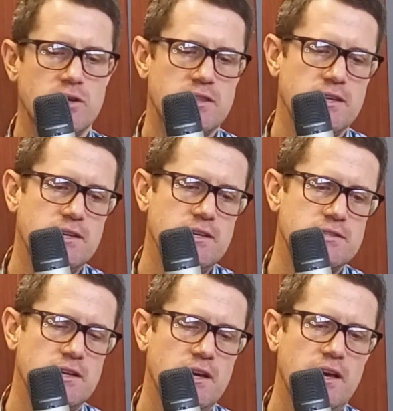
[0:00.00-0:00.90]
so I think
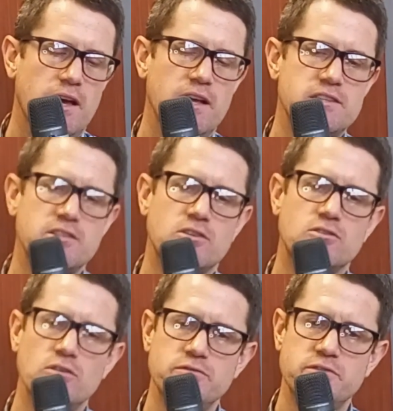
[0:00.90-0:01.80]
it's the
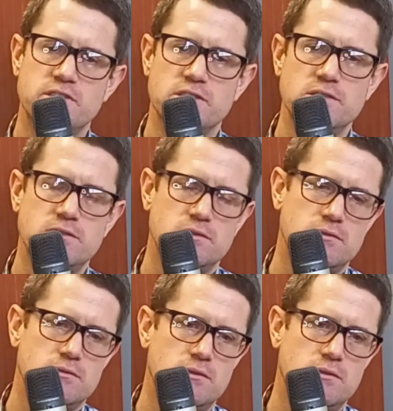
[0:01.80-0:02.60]
confidence